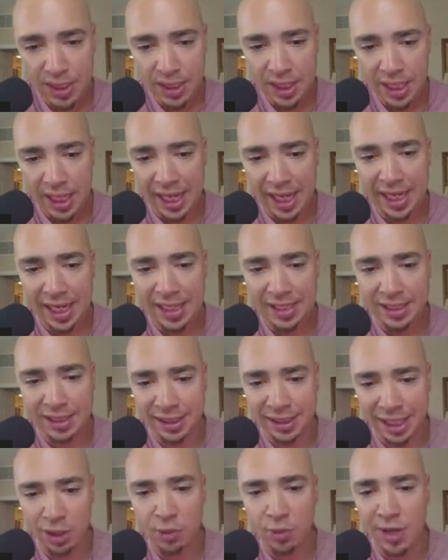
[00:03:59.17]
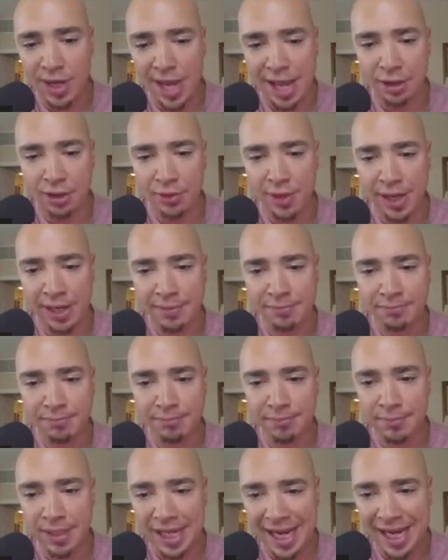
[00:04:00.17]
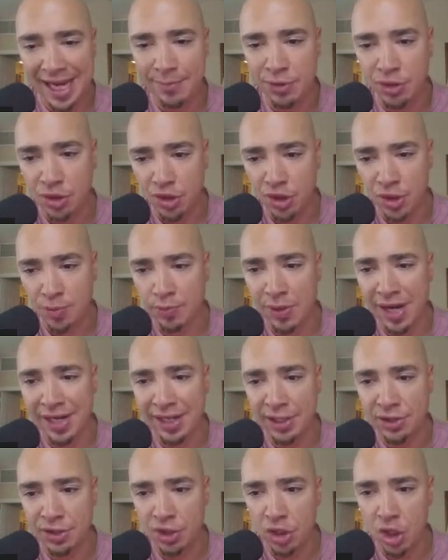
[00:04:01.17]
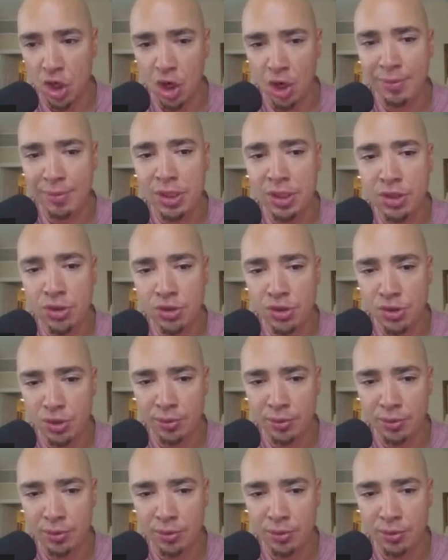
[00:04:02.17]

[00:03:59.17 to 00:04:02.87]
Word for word: And Layer 1 Algorand, aims to spread its carbon neutral